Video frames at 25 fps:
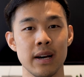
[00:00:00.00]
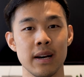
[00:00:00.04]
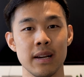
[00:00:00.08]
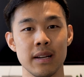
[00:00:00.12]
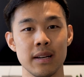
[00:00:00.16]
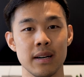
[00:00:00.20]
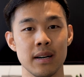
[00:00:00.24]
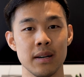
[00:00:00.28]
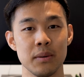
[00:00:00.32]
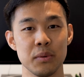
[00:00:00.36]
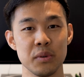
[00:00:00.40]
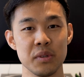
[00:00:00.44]
and
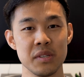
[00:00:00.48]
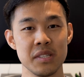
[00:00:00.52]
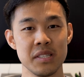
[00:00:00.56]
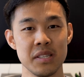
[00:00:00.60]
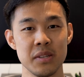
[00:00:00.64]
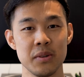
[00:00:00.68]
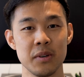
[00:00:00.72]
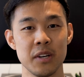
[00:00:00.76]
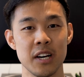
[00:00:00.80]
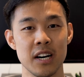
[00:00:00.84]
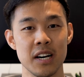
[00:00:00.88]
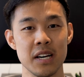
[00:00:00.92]
I will
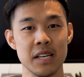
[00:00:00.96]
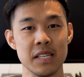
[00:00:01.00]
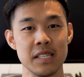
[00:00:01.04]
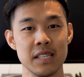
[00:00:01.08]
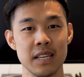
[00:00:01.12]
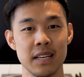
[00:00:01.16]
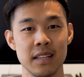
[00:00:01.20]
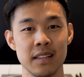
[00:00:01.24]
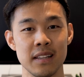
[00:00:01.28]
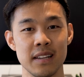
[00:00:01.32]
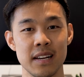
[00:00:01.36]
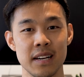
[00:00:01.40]
see you guys
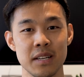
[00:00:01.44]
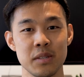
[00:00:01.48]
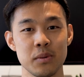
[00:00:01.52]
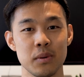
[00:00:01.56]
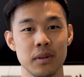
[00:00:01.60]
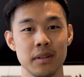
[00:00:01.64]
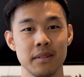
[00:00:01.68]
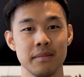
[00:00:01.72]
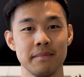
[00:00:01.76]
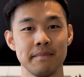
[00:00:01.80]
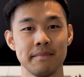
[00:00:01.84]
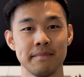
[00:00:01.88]
in the next
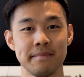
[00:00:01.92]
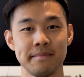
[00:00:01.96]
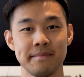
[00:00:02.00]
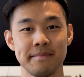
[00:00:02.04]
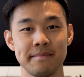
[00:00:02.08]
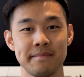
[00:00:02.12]
one.